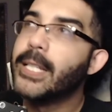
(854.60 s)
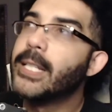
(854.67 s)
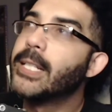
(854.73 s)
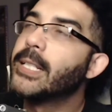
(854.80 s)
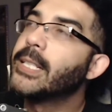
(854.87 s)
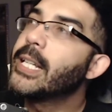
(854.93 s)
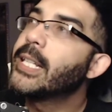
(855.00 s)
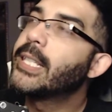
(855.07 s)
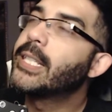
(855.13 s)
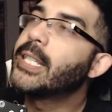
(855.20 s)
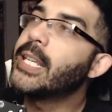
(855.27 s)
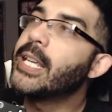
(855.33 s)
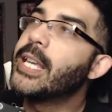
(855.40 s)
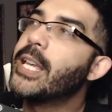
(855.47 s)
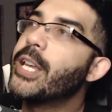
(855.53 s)
Let's
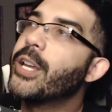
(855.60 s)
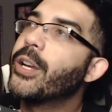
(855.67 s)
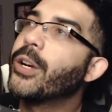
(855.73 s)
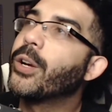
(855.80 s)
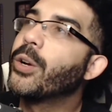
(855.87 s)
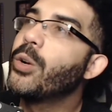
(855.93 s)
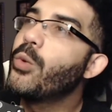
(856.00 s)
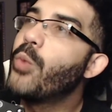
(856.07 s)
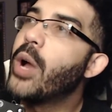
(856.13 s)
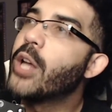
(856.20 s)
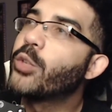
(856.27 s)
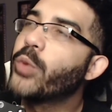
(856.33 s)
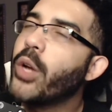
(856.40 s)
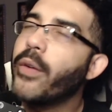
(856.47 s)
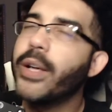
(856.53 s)
see here, who
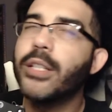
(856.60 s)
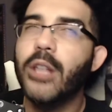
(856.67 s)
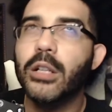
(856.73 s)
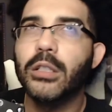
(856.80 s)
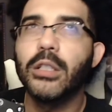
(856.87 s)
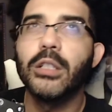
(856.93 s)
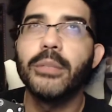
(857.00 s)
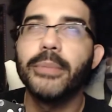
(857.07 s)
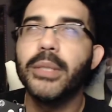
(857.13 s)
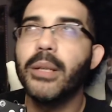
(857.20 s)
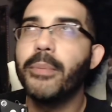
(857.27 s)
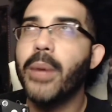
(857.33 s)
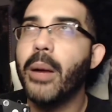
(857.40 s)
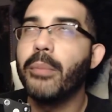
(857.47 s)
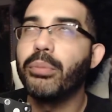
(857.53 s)
else? We already talked a little bit
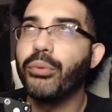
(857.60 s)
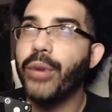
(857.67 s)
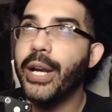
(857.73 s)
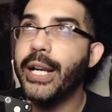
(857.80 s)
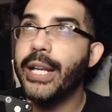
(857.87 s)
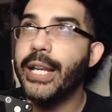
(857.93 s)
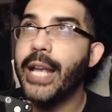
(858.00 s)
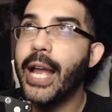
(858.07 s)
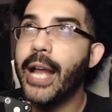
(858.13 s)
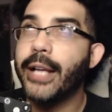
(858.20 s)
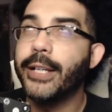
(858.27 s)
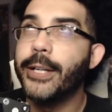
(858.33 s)
about Brainiac.